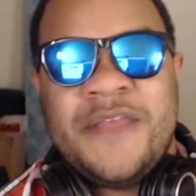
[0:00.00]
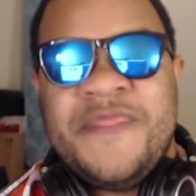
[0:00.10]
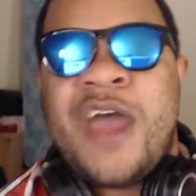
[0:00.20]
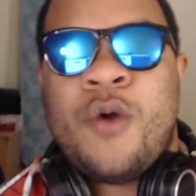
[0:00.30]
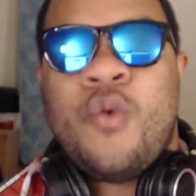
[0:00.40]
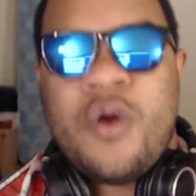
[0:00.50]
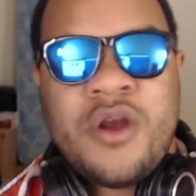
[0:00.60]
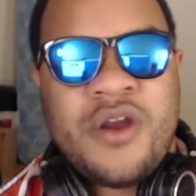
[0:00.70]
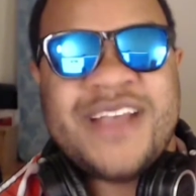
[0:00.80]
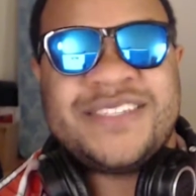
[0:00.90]
That
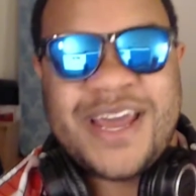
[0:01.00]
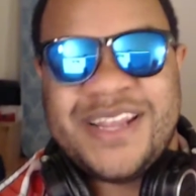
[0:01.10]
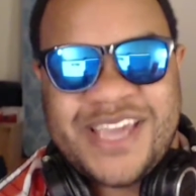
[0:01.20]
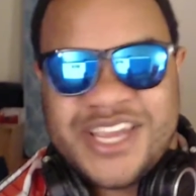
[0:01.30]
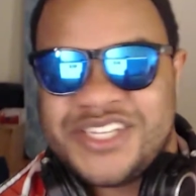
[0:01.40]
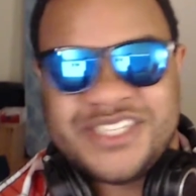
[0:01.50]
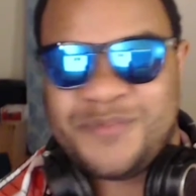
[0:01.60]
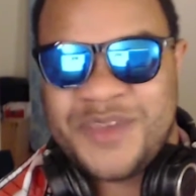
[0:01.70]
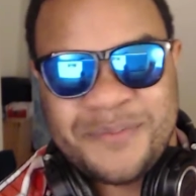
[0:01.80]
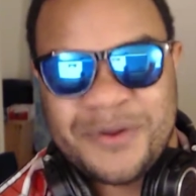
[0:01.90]
word has connotation to
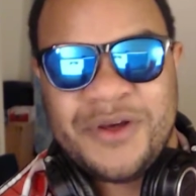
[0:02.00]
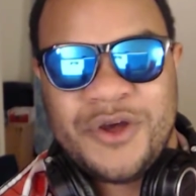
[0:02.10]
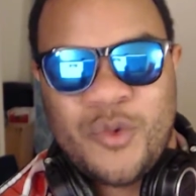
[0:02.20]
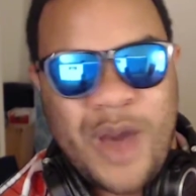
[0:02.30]
people.